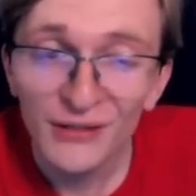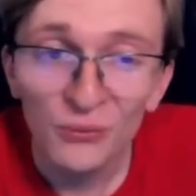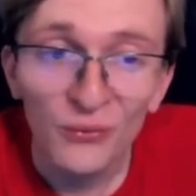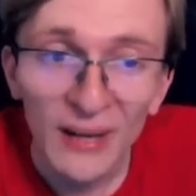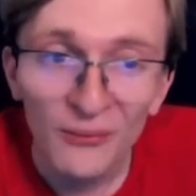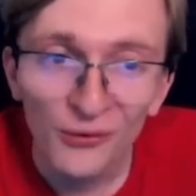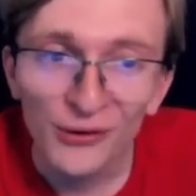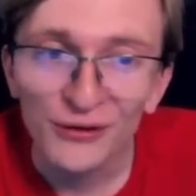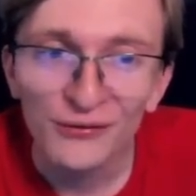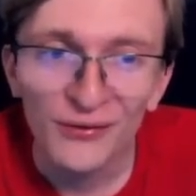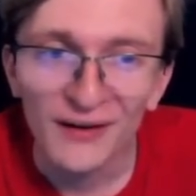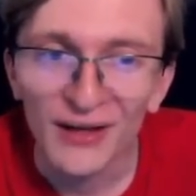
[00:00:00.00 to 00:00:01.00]
way more
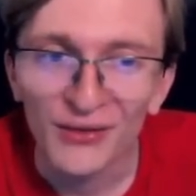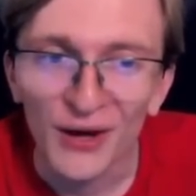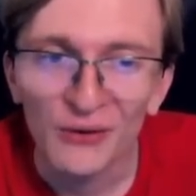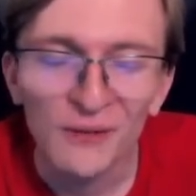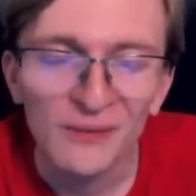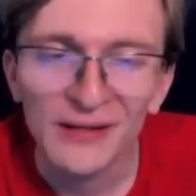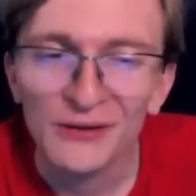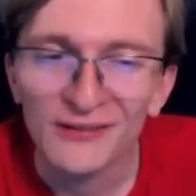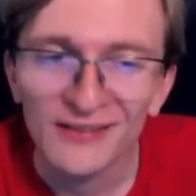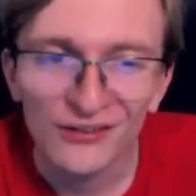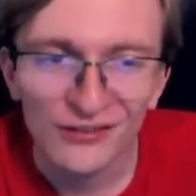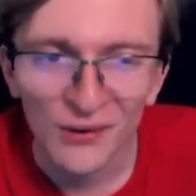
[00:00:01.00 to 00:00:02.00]
useful than I thought it would be using
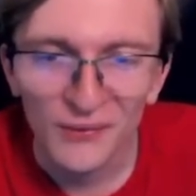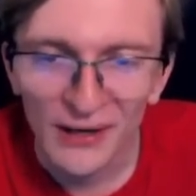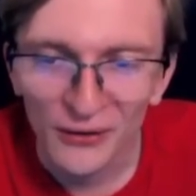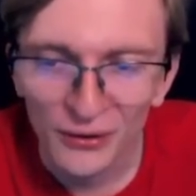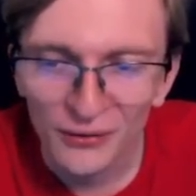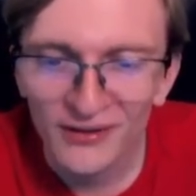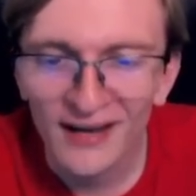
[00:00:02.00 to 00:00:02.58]
the Shadow Gyarados.